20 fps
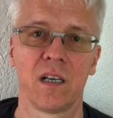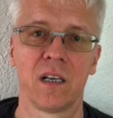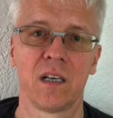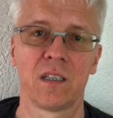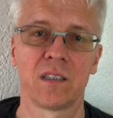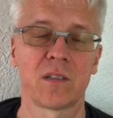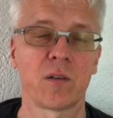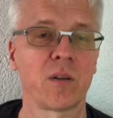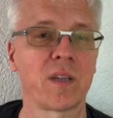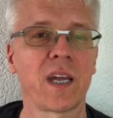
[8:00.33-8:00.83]

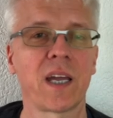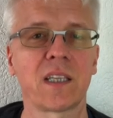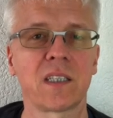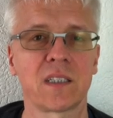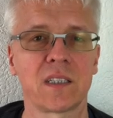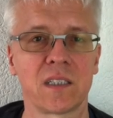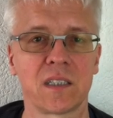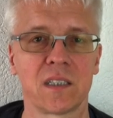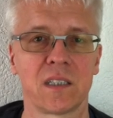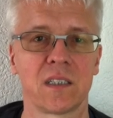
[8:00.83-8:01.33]
So
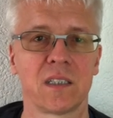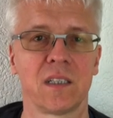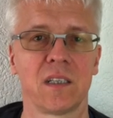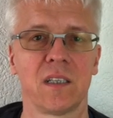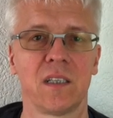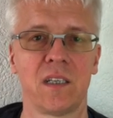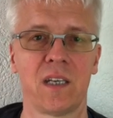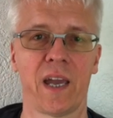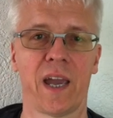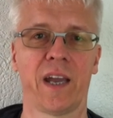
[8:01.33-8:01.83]
that's
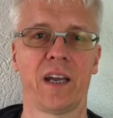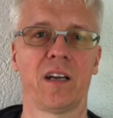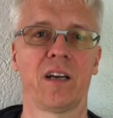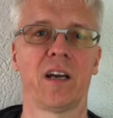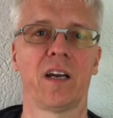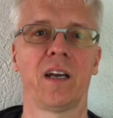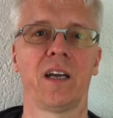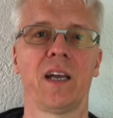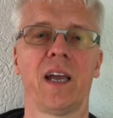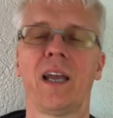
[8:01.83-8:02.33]
the
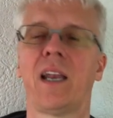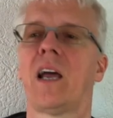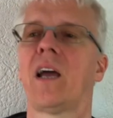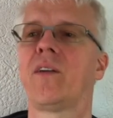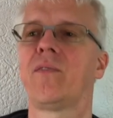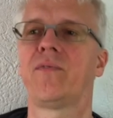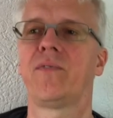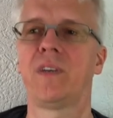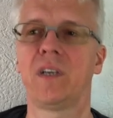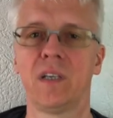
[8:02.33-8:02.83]
anger. And I
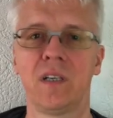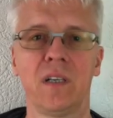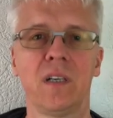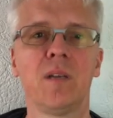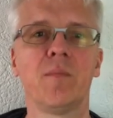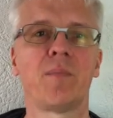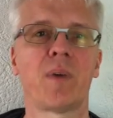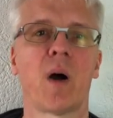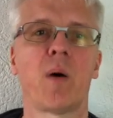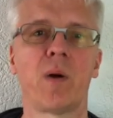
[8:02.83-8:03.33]
feel
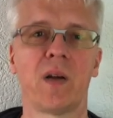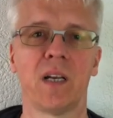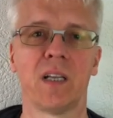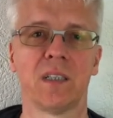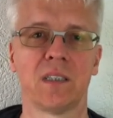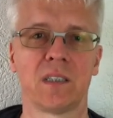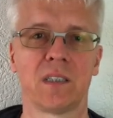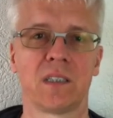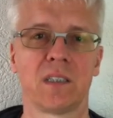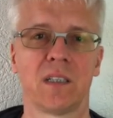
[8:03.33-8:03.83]

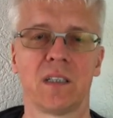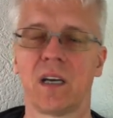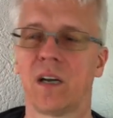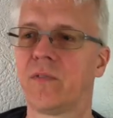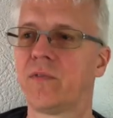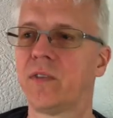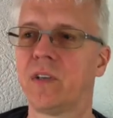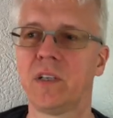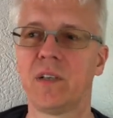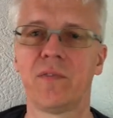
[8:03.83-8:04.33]
powerless. I
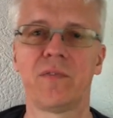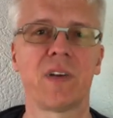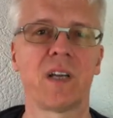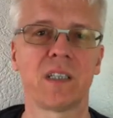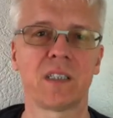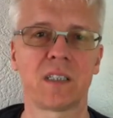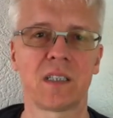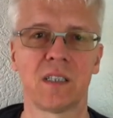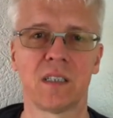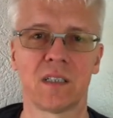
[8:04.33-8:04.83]
feel
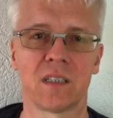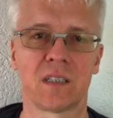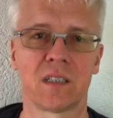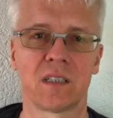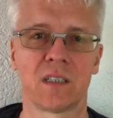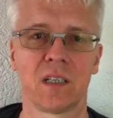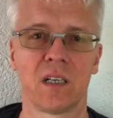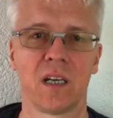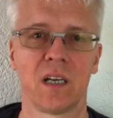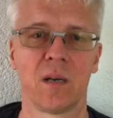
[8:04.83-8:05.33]
defenseless.
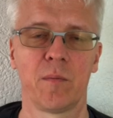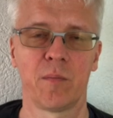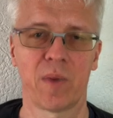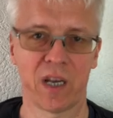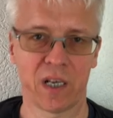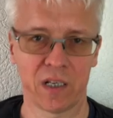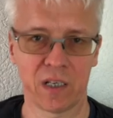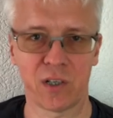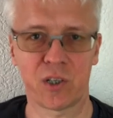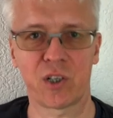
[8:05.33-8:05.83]
My
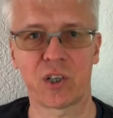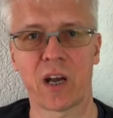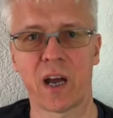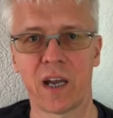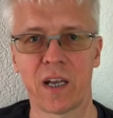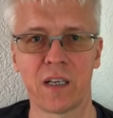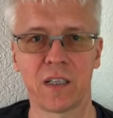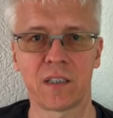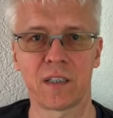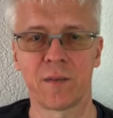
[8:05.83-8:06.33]
inner
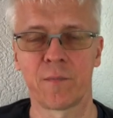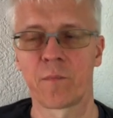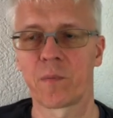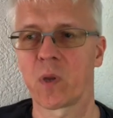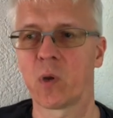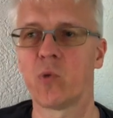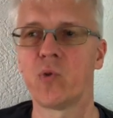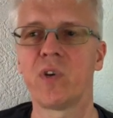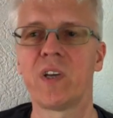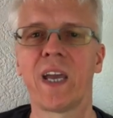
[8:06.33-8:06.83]
child
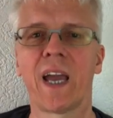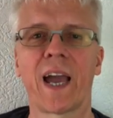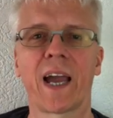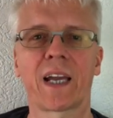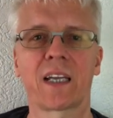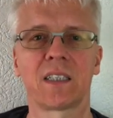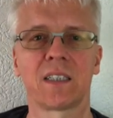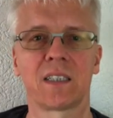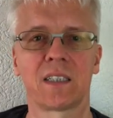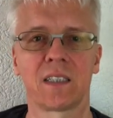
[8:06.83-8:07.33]

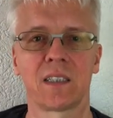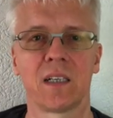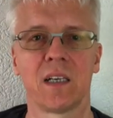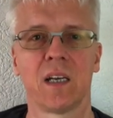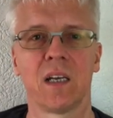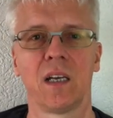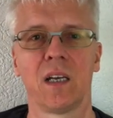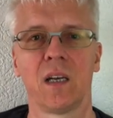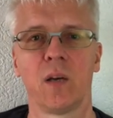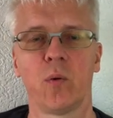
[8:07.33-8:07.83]
reacts
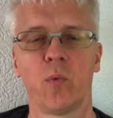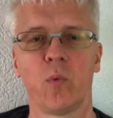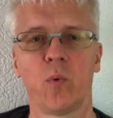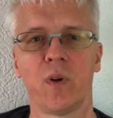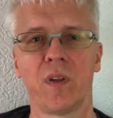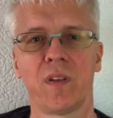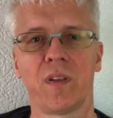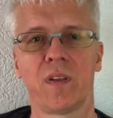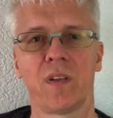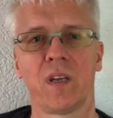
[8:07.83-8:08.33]

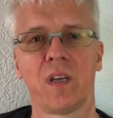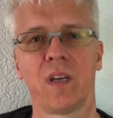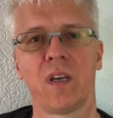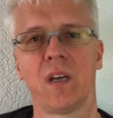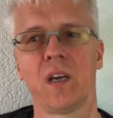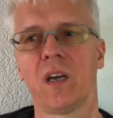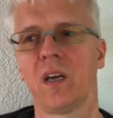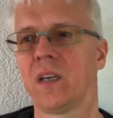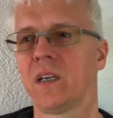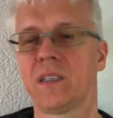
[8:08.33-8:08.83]
with,
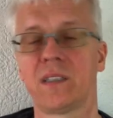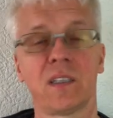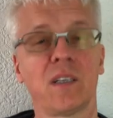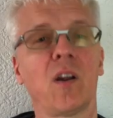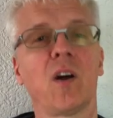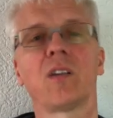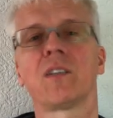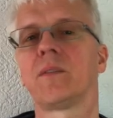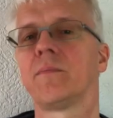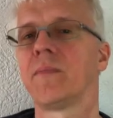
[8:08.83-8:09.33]
it's an
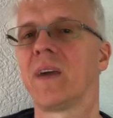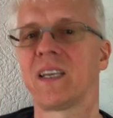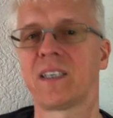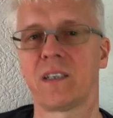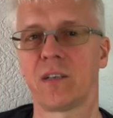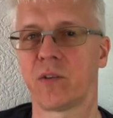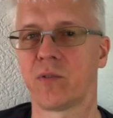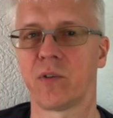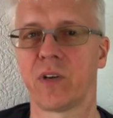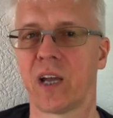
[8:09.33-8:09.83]

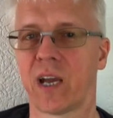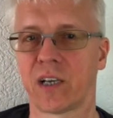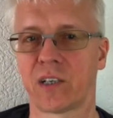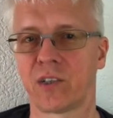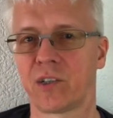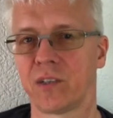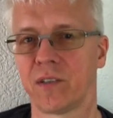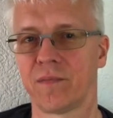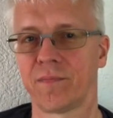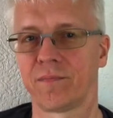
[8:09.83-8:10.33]
automatic
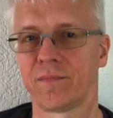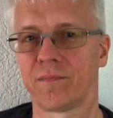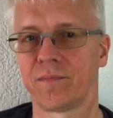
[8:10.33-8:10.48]
reaction.